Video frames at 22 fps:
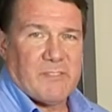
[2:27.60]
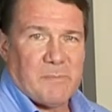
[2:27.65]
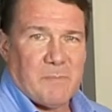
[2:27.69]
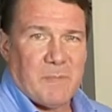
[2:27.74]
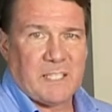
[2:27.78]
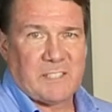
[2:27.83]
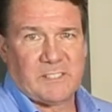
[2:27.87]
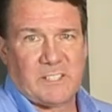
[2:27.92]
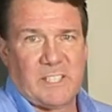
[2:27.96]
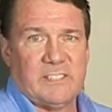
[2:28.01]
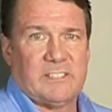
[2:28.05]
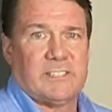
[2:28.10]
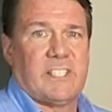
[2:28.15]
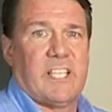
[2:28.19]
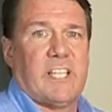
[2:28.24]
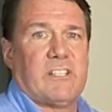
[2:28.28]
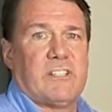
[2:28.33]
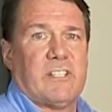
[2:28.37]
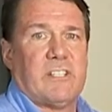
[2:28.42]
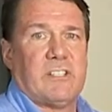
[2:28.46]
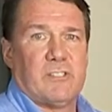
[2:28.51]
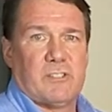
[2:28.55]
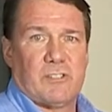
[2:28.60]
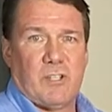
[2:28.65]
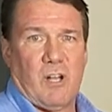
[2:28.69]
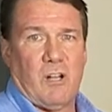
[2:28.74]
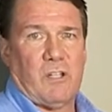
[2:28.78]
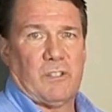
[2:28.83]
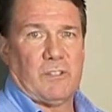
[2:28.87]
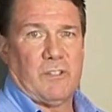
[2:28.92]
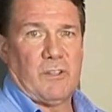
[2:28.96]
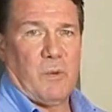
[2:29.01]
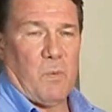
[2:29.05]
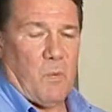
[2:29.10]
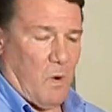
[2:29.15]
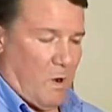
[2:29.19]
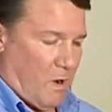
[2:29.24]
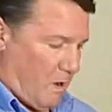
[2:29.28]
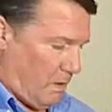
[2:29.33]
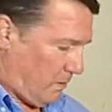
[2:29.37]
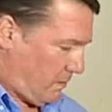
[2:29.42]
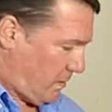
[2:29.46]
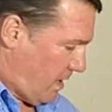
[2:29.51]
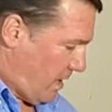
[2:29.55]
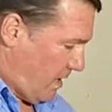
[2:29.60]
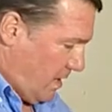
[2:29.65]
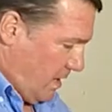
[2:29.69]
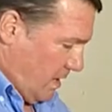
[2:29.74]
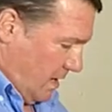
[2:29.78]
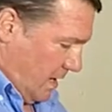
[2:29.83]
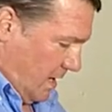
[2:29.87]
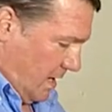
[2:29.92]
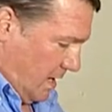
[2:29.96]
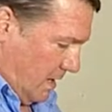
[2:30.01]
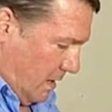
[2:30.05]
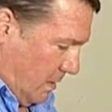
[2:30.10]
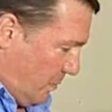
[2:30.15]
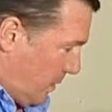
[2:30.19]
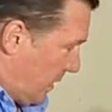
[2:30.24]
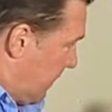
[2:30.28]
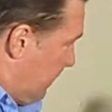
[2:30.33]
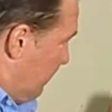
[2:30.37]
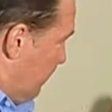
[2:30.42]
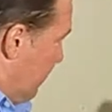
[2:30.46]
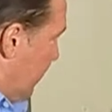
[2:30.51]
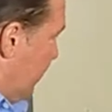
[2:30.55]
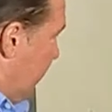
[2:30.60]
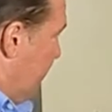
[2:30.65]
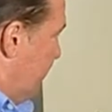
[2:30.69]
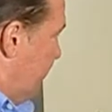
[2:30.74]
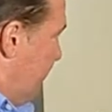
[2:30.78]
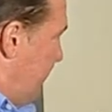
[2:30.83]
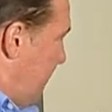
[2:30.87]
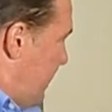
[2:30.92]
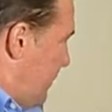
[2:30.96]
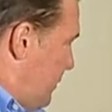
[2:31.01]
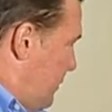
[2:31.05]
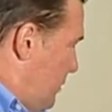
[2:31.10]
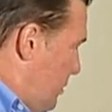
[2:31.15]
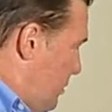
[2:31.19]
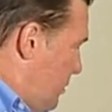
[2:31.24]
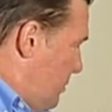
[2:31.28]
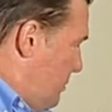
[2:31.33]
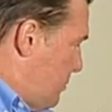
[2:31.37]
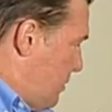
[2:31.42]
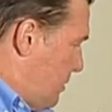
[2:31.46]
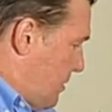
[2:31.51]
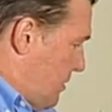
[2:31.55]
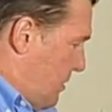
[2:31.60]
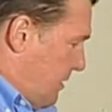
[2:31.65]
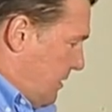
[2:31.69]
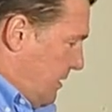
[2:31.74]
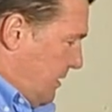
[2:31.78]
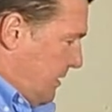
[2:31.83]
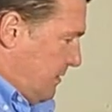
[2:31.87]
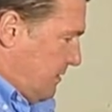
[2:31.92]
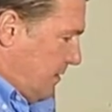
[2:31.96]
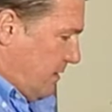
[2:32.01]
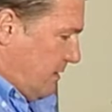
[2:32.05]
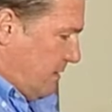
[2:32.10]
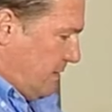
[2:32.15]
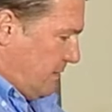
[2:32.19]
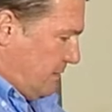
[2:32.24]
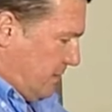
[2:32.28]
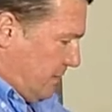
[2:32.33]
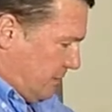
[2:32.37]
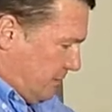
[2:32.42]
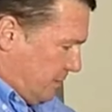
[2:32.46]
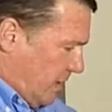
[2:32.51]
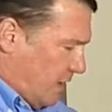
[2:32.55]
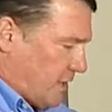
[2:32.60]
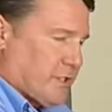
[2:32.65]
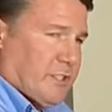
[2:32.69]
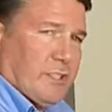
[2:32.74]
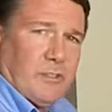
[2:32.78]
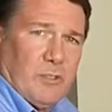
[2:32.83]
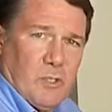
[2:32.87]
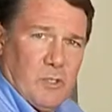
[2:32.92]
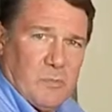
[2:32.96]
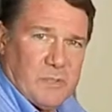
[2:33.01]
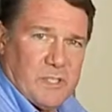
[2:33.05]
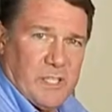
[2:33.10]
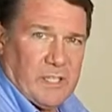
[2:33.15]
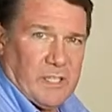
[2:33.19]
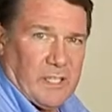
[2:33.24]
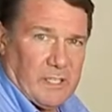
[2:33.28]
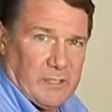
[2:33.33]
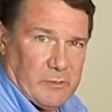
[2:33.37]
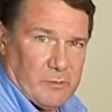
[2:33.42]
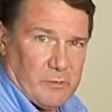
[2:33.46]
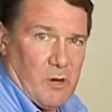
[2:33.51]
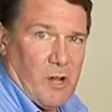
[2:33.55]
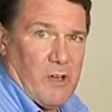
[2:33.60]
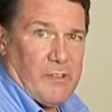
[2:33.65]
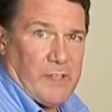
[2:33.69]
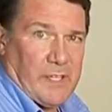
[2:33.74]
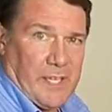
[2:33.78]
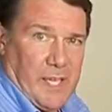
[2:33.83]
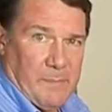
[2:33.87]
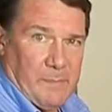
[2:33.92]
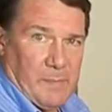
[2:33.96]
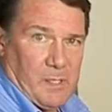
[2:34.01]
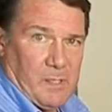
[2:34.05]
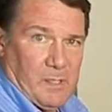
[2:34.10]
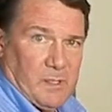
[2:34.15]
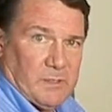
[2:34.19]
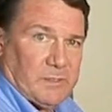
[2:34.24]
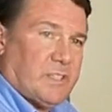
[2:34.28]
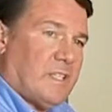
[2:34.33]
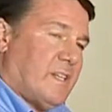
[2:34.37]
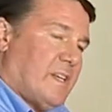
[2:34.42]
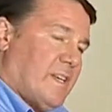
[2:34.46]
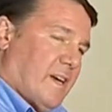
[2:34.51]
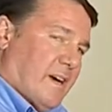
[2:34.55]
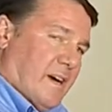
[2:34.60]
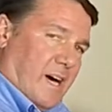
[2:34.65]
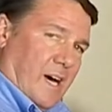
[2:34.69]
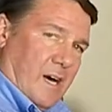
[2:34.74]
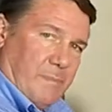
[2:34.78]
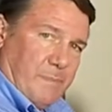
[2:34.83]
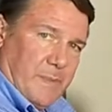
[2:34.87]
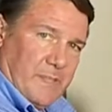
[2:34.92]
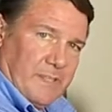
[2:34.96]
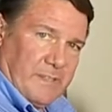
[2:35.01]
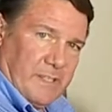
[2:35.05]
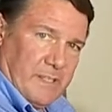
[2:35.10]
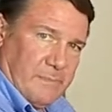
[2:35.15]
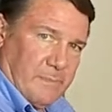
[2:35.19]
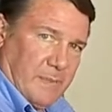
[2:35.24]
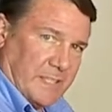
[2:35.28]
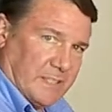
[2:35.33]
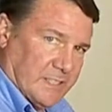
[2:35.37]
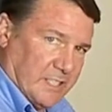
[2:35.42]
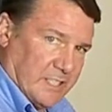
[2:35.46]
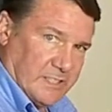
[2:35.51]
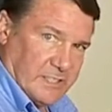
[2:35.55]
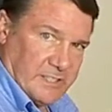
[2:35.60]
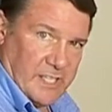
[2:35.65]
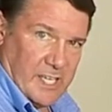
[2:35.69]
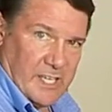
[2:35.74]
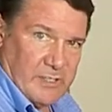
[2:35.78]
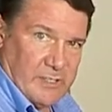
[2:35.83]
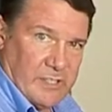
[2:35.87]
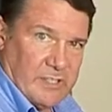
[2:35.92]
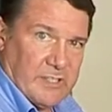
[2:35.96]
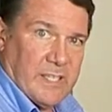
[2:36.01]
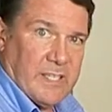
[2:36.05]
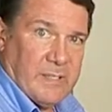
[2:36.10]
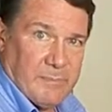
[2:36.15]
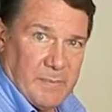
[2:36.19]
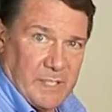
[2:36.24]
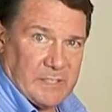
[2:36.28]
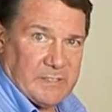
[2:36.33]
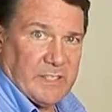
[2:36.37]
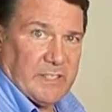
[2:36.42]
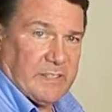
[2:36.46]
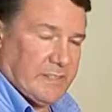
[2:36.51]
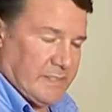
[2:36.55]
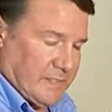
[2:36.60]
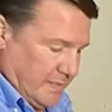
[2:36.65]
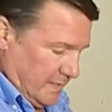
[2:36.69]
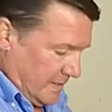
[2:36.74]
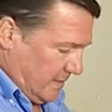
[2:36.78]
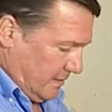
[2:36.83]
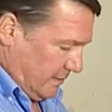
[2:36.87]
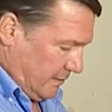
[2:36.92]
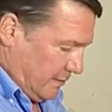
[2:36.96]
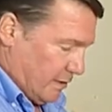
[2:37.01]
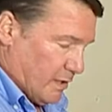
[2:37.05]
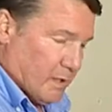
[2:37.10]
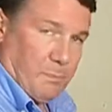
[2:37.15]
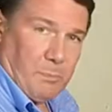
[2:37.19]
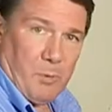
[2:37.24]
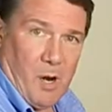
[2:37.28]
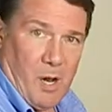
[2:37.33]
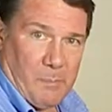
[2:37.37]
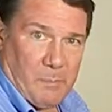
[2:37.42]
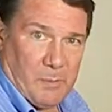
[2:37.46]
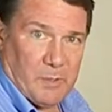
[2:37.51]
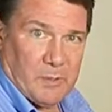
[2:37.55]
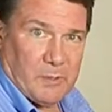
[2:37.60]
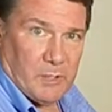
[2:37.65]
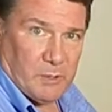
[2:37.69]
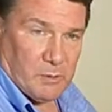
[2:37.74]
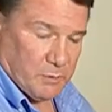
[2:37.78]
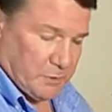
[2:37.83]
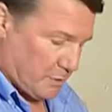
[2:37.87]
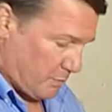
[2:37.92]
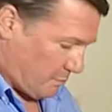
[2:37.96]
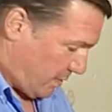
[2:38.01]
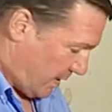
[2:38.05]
the mixing station installed in the wall, we're gonna run the feed tubes. These are the, the suction tubes that are gonna draw the chemicals up into the mixing station and mix it to the proper dilution